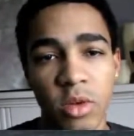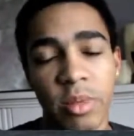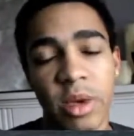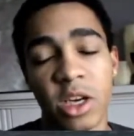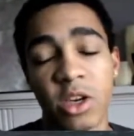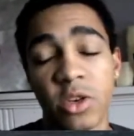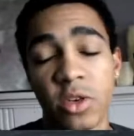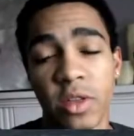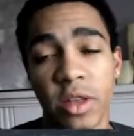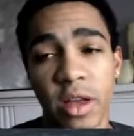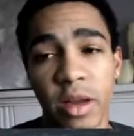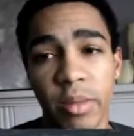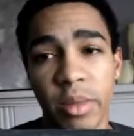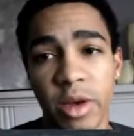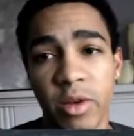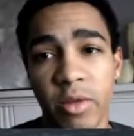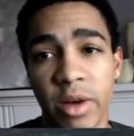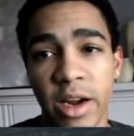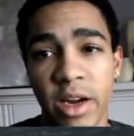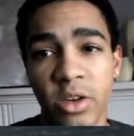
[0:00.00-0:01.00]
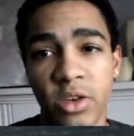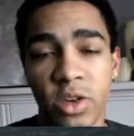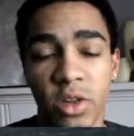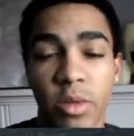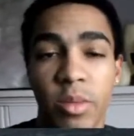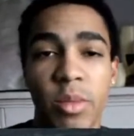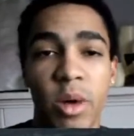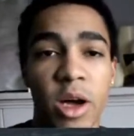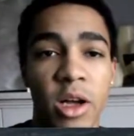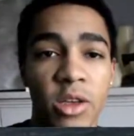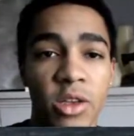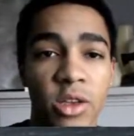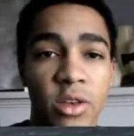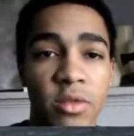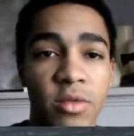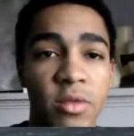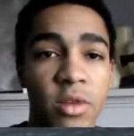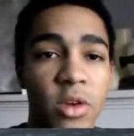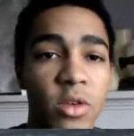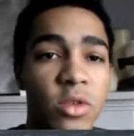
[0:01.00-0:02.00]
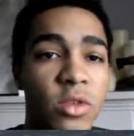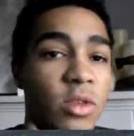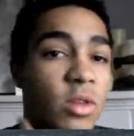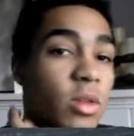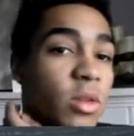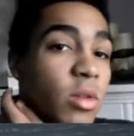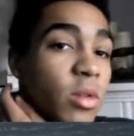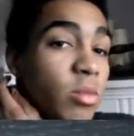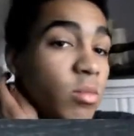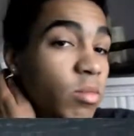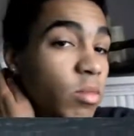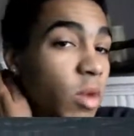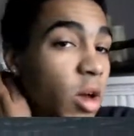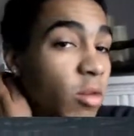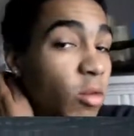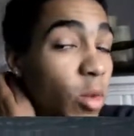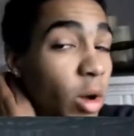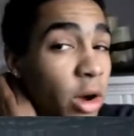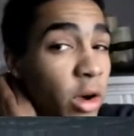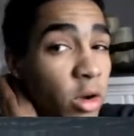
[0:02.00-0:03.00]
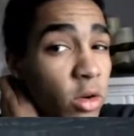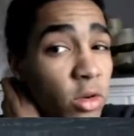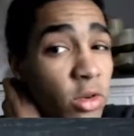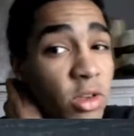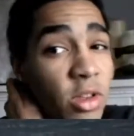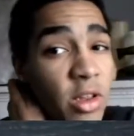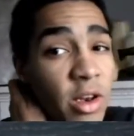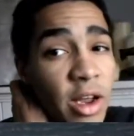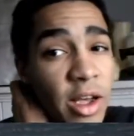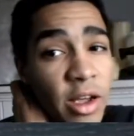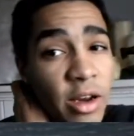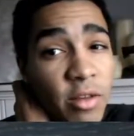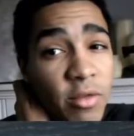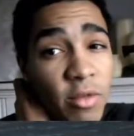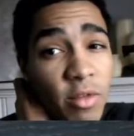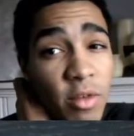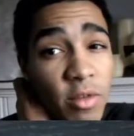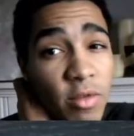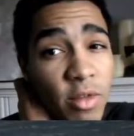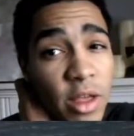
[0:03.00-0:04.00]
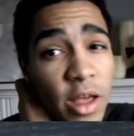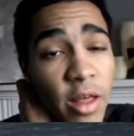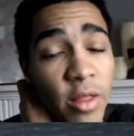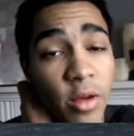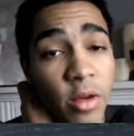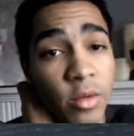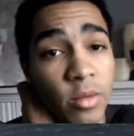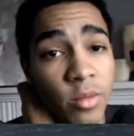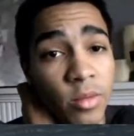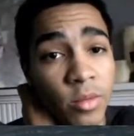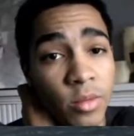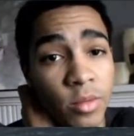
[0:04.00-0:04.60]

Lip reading: make sure they'd be arranged so the positive of one goes to the negative of the other.